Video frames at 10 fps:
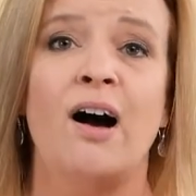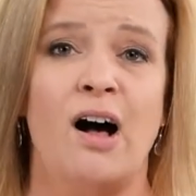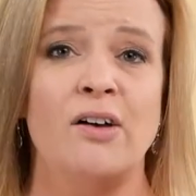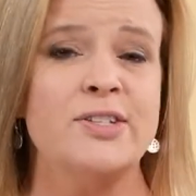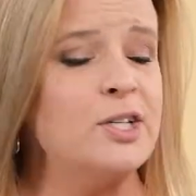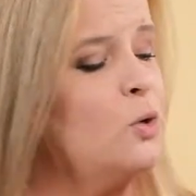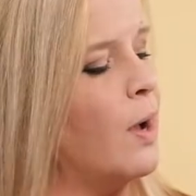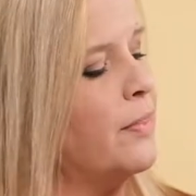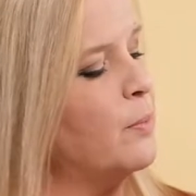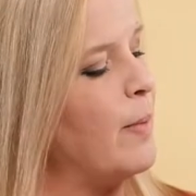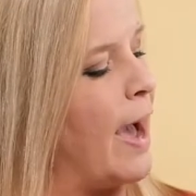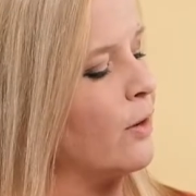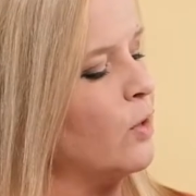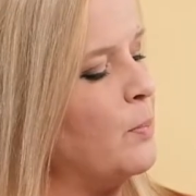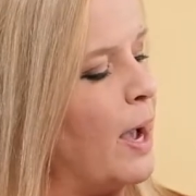Also, on the
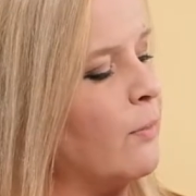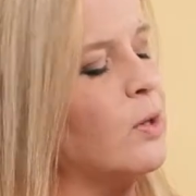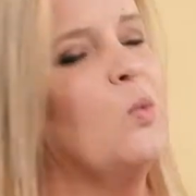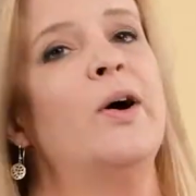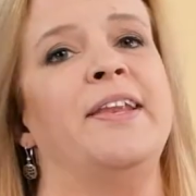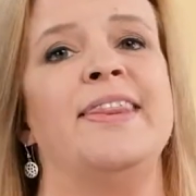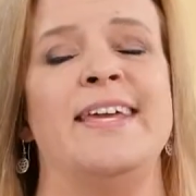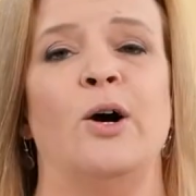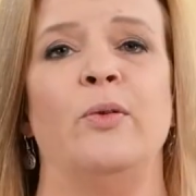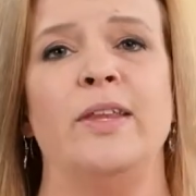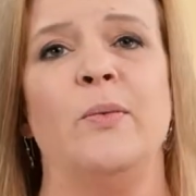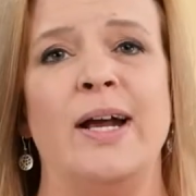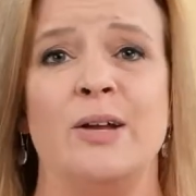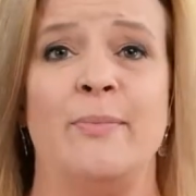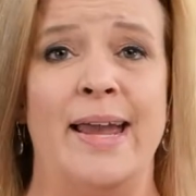battery-powered one, the only way
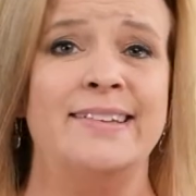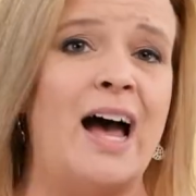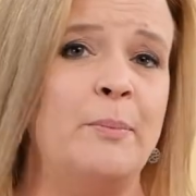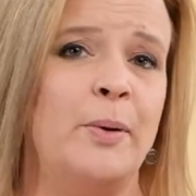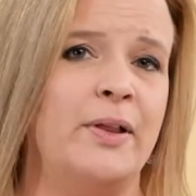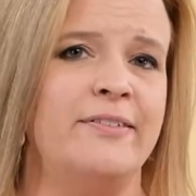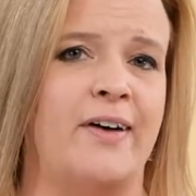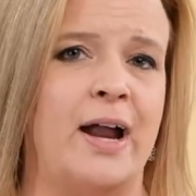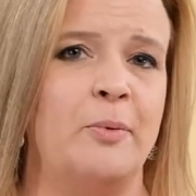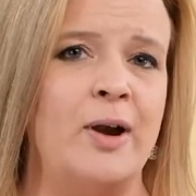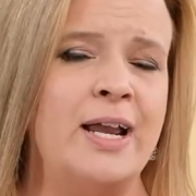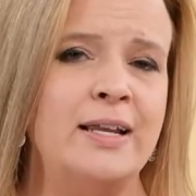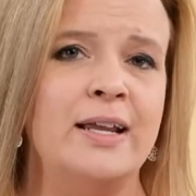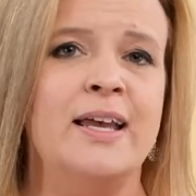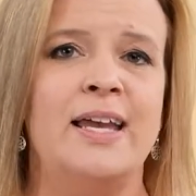to make that bullet vibrate
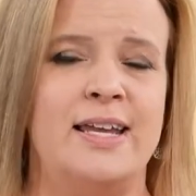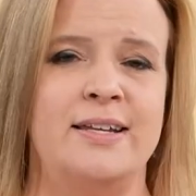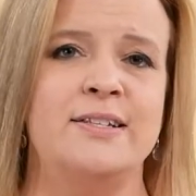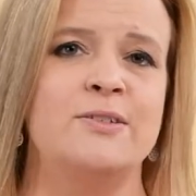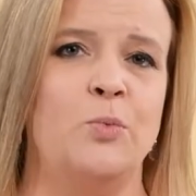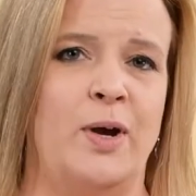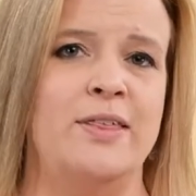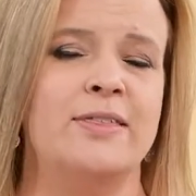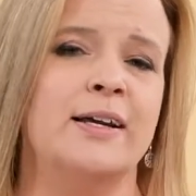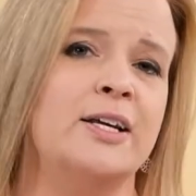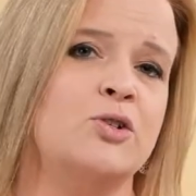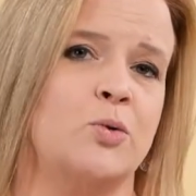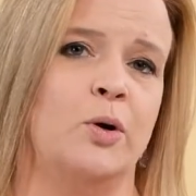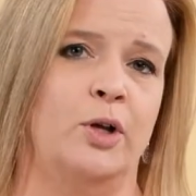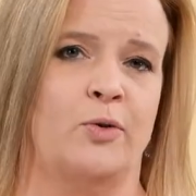is with the
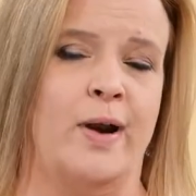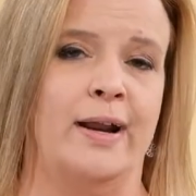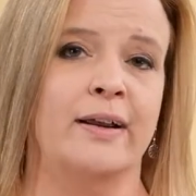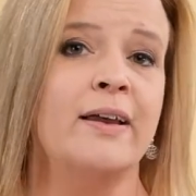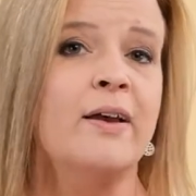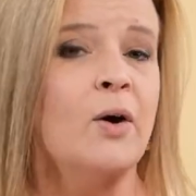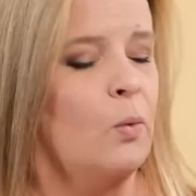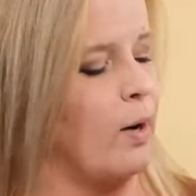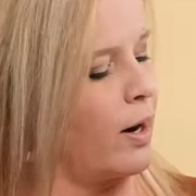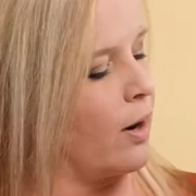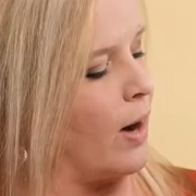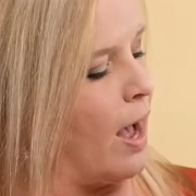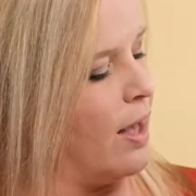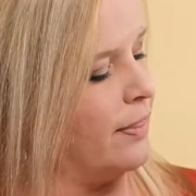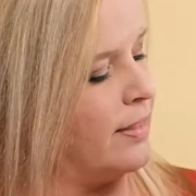controller ring. Where
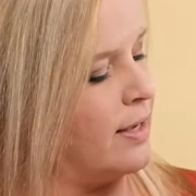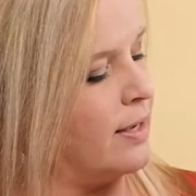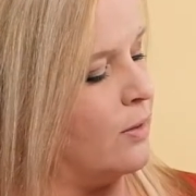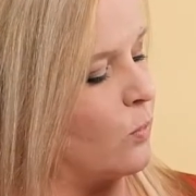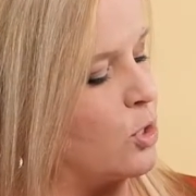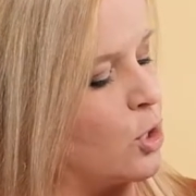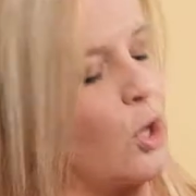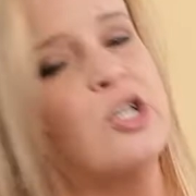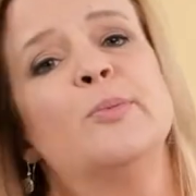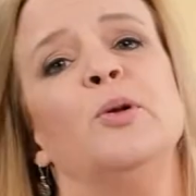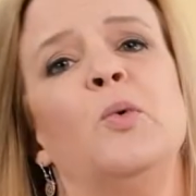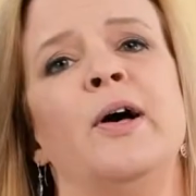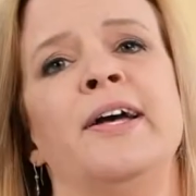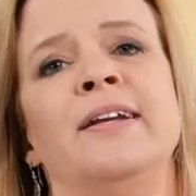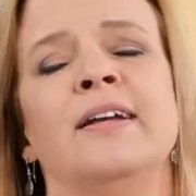on the rechargeable
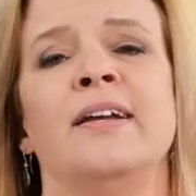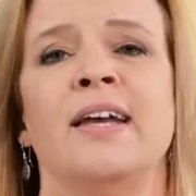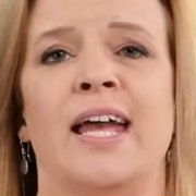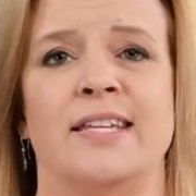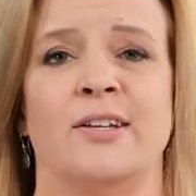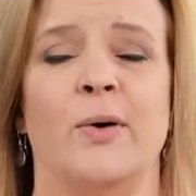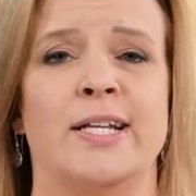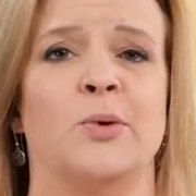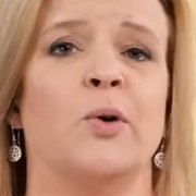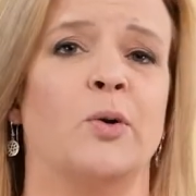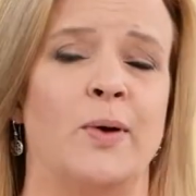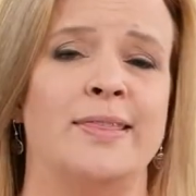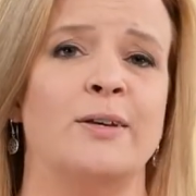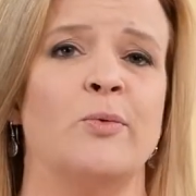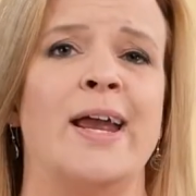one, it's going to work with
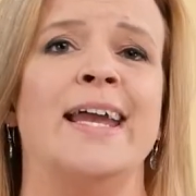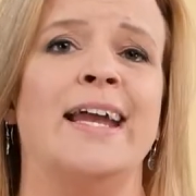the ring.